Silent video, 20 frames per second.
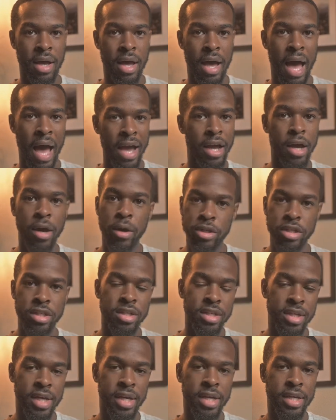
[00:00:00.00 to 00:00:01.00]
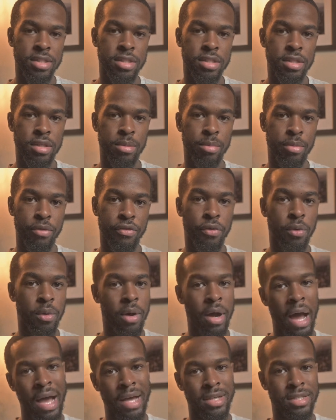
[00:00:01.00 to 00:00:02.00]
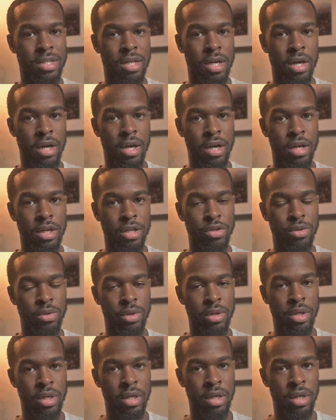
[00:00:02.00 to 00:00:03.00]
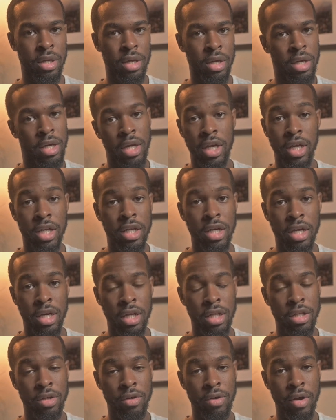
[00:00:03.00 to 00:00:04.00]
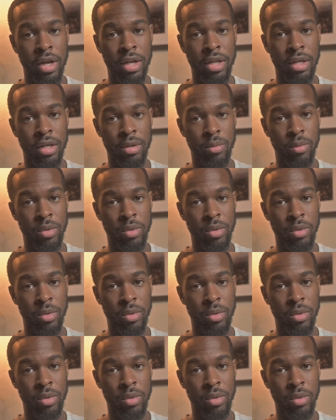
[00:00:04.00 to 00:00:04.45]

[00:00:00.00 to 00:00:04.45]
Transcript: I go to Dehancer before I start doing any color grading